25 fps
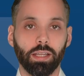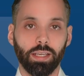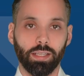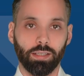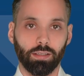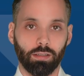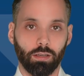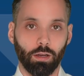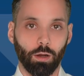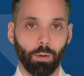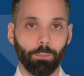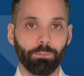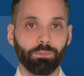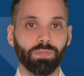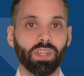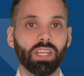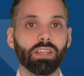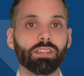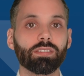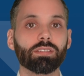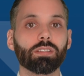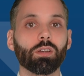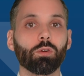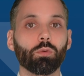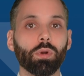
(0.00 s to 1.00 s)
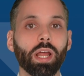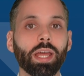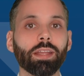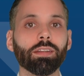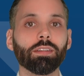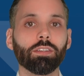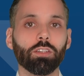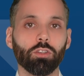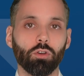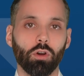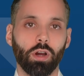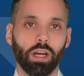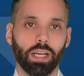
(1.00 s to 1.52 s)
income is the
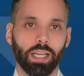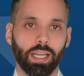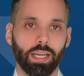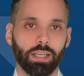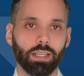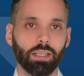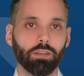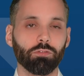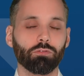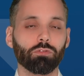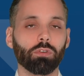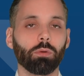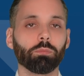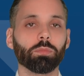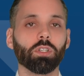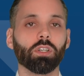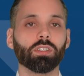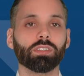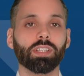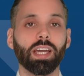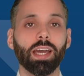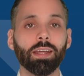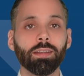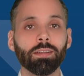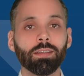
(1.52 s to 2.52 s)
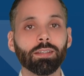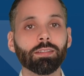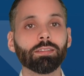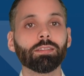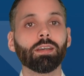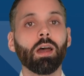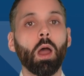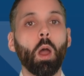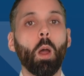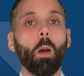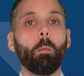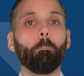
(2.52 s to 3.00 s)
rent you are getting from your tenant